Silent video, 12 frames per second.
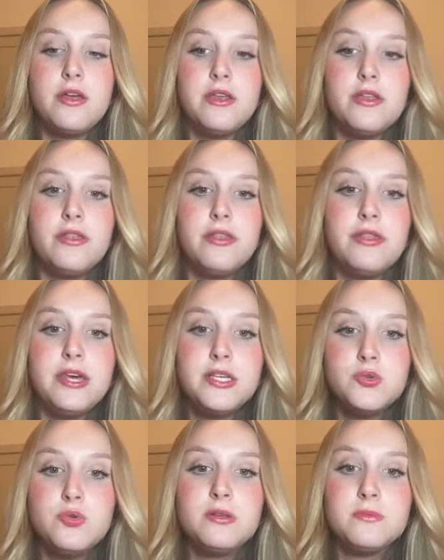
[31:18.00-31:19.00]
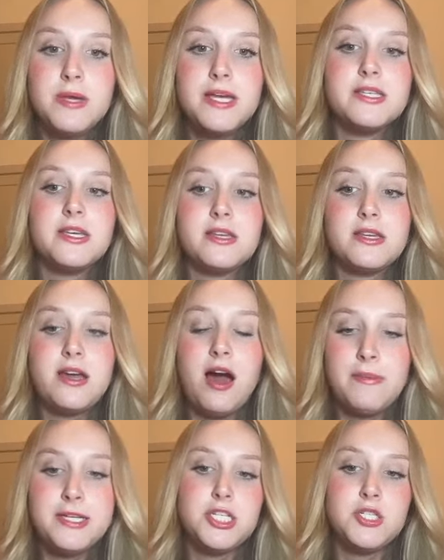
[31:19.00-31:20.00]
These three's biggest
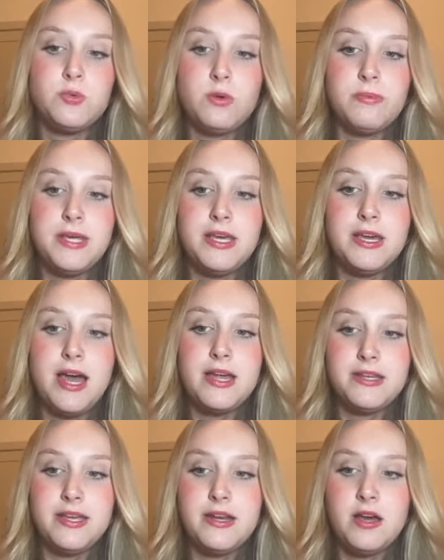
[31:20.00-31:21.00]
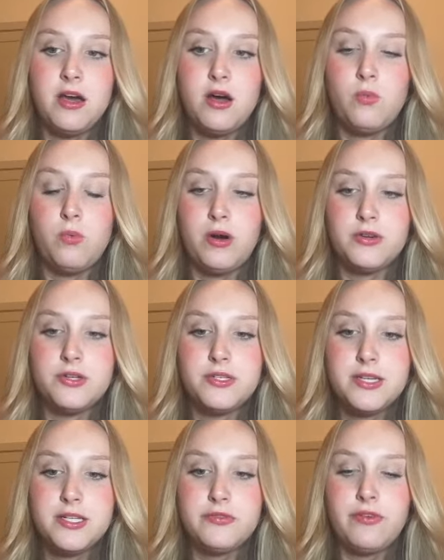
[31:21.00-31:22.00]
competition will be Anita
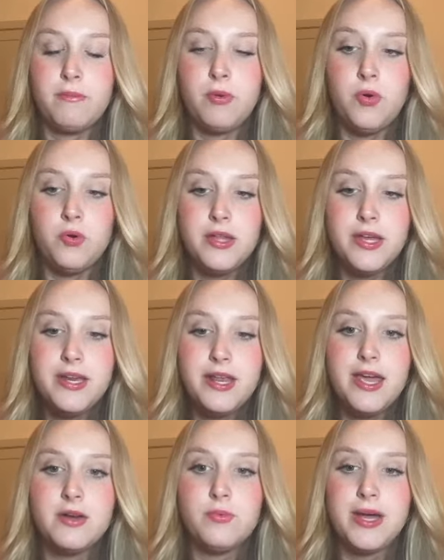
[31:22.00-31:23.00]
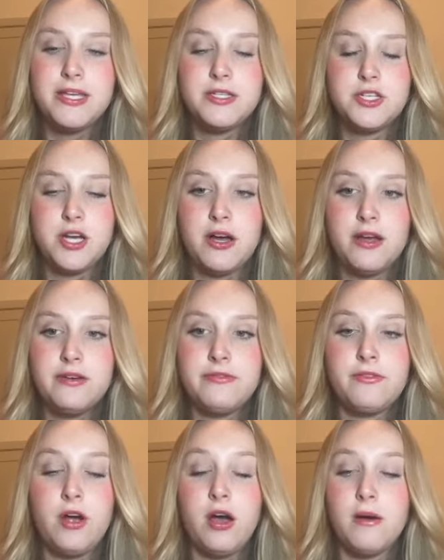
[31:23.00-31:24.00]
Wojcicki from Poland and Wang Jian
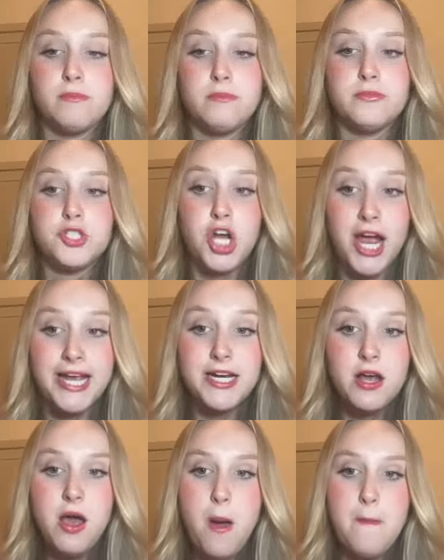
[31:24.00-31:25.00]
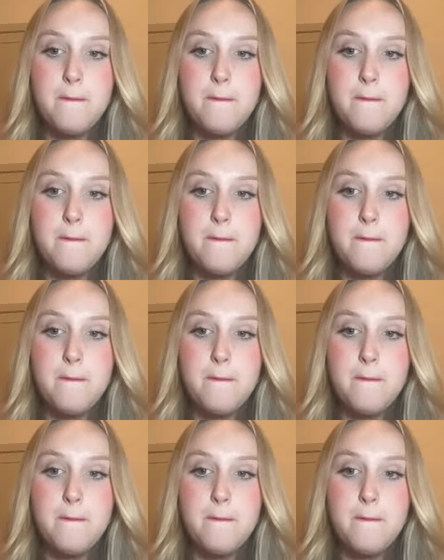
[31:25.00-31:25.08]
from China,